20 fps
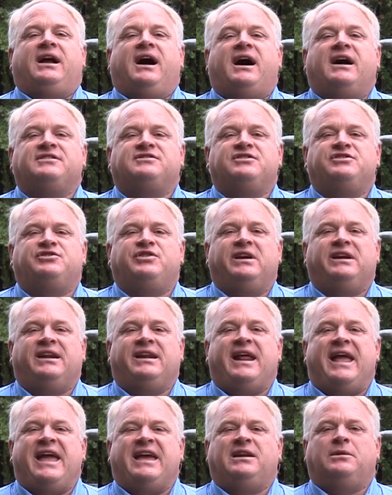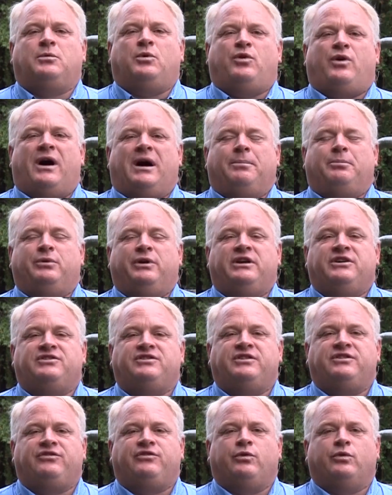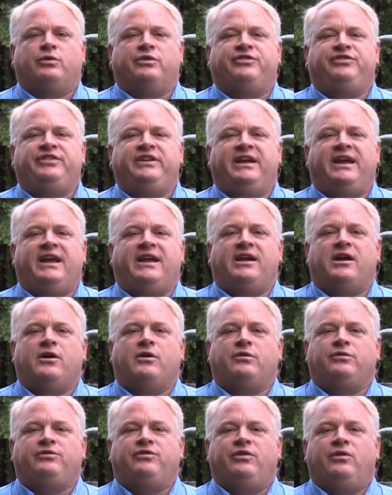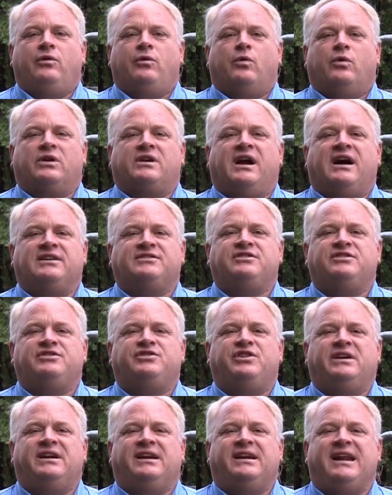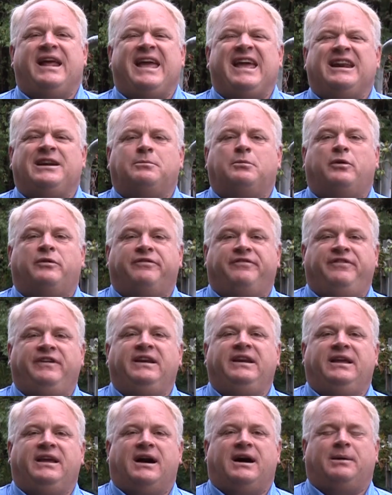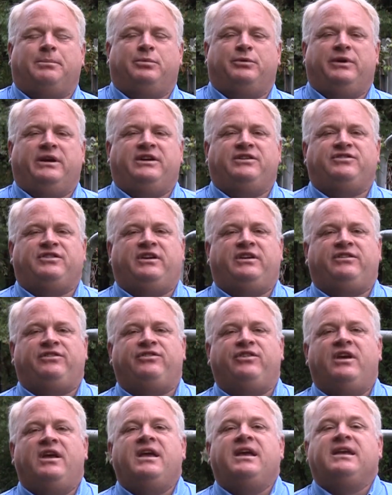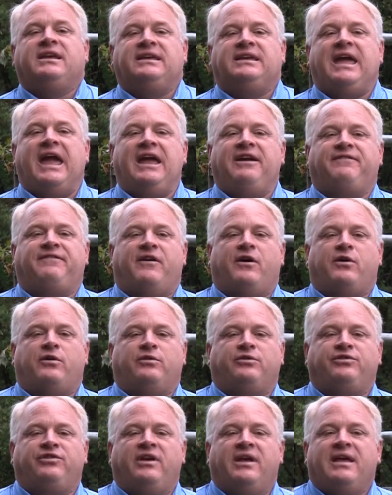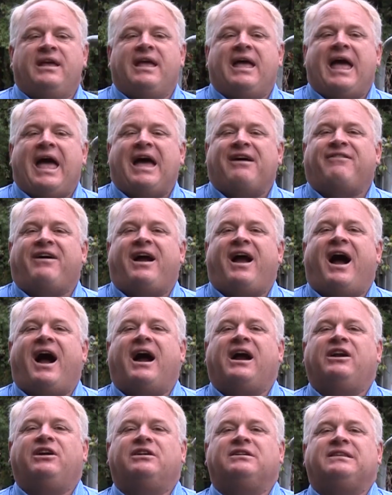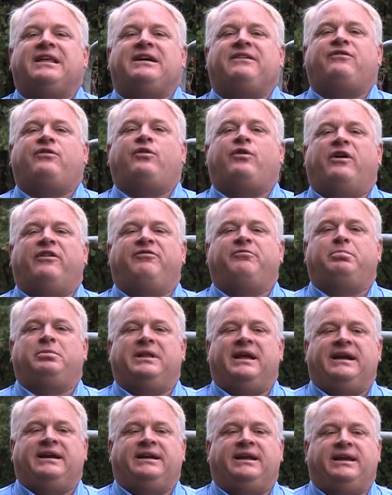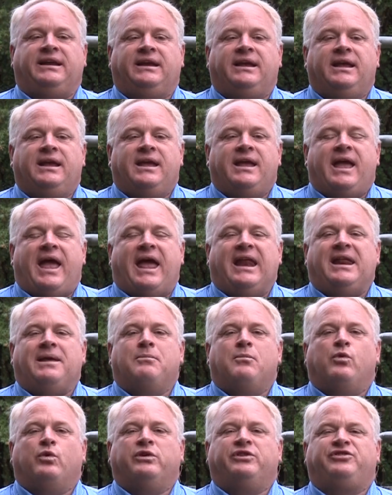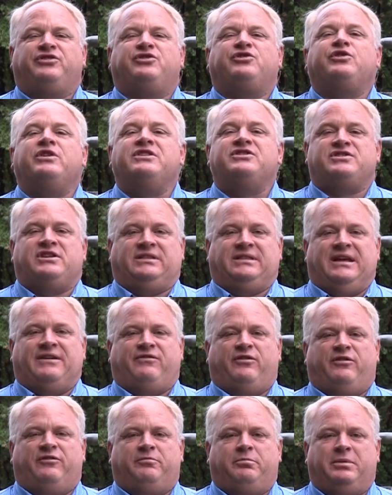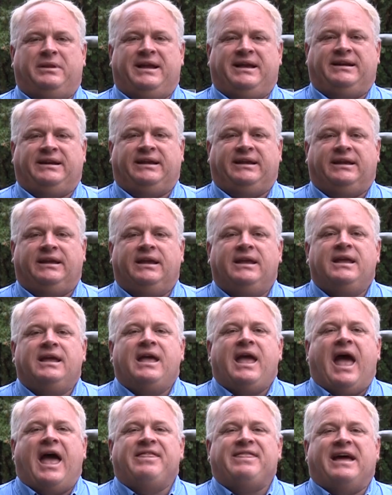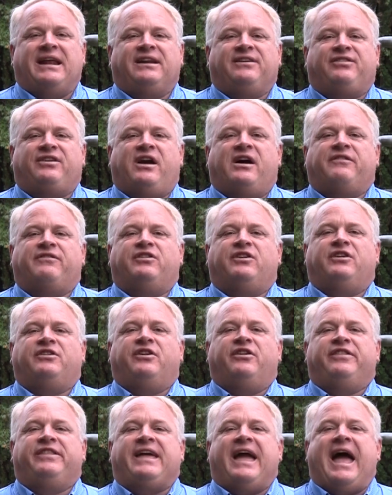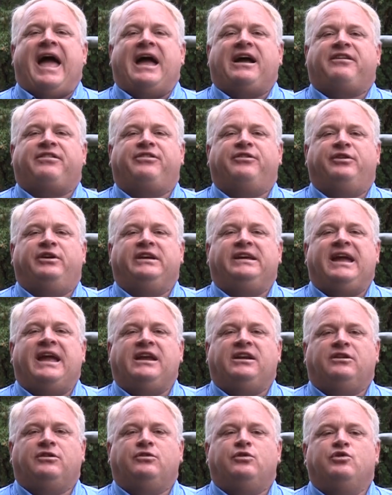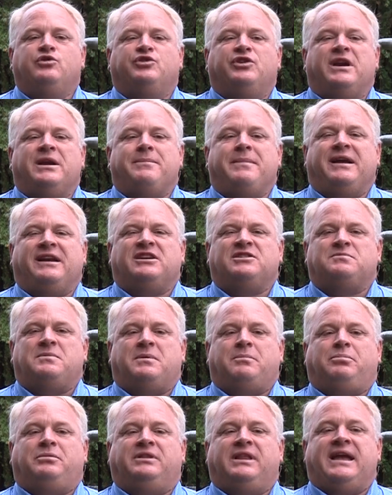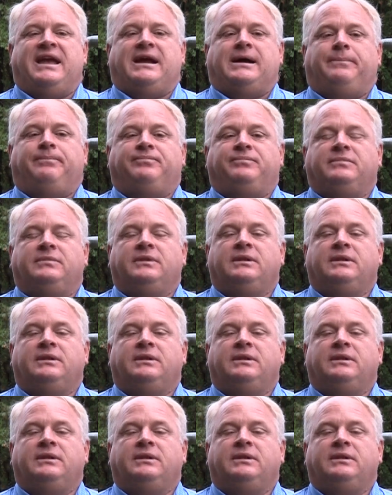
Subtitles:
concentrated animal operations, or CAOs, or concentrated animal feeding operations, CAFOs, have a higher level of planning and a more stringent level of planning, and that is covered under the Act 38 Nutrient Management Plan.